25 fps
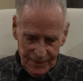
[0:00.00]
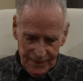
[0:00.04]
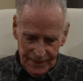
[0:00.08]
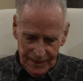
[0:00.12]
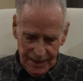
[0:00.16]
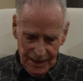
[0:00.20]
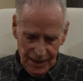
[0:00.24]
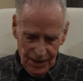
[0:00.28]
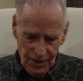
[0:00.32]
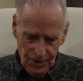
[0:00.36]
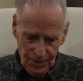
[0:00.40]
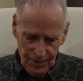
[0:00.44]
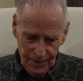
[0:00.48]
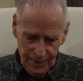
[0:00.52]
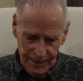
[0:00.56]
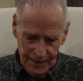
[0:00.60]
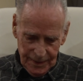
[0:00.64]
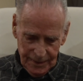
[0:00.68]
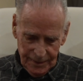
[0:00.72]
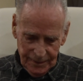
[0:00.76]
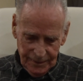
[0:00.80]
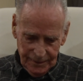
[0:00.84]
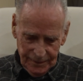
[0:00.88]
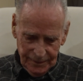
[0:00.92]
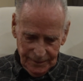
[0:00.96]
the army.
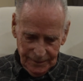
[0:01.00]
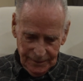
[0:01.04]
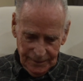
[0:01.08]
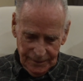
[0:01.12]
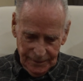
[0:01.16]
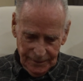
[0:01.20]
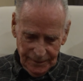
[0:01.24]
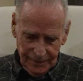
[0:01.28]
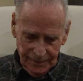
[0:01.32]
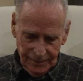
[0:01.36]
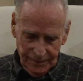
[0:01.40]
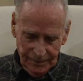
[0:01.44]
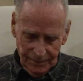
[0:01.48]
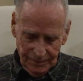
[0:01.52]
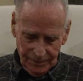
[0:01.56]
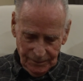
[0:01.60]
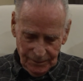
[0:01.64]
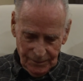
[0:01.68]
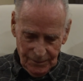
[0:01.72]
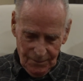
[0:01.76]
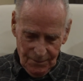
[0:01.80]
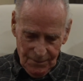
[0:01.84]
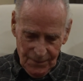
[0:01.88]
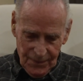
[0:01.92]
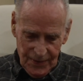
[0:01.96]

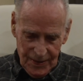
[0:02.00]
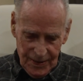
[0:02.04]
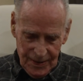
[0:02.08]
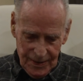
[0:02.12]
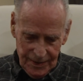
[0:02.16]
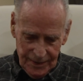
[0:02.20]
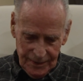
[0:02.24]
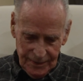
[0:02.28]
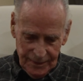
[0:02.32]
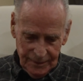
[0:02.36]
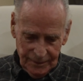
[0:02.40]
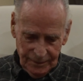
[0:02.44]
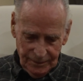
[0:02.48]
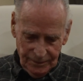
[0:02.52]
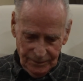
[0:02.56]
So.